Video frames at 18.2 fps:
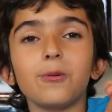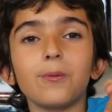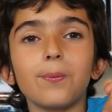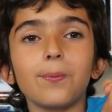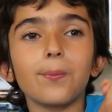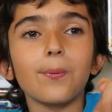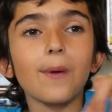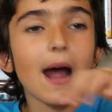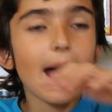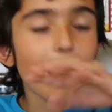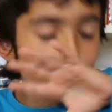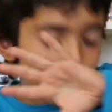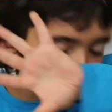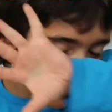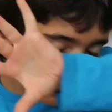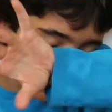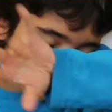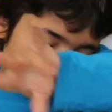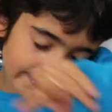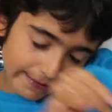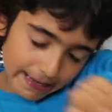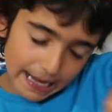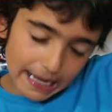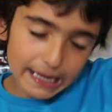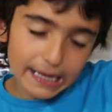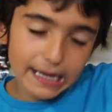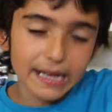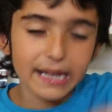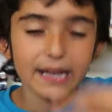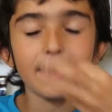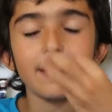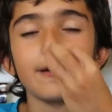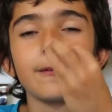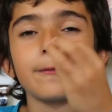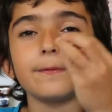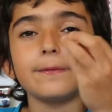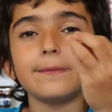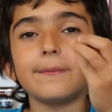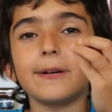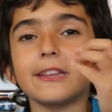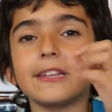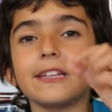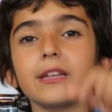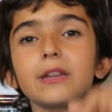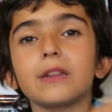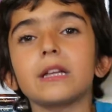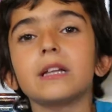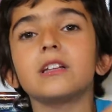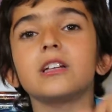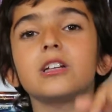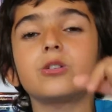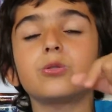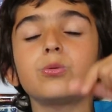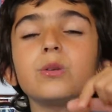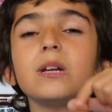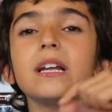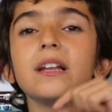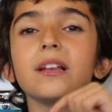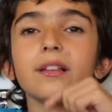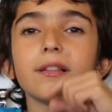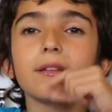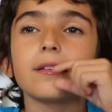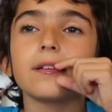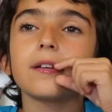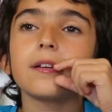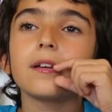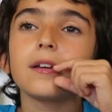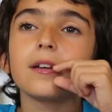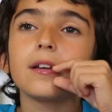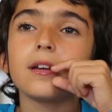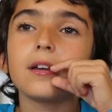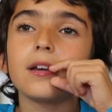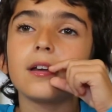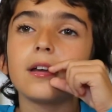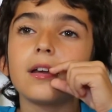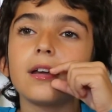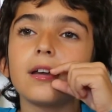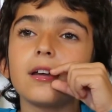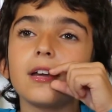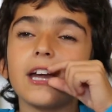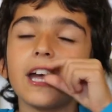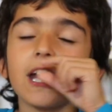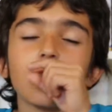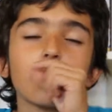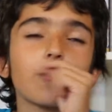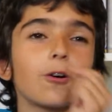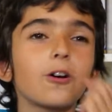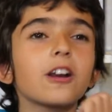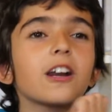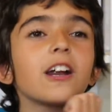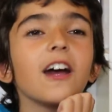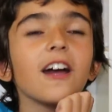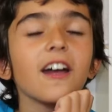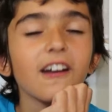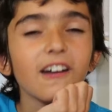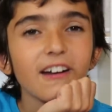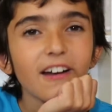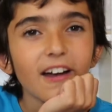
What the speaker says: rabbit, but it's in the trees. Ekorre.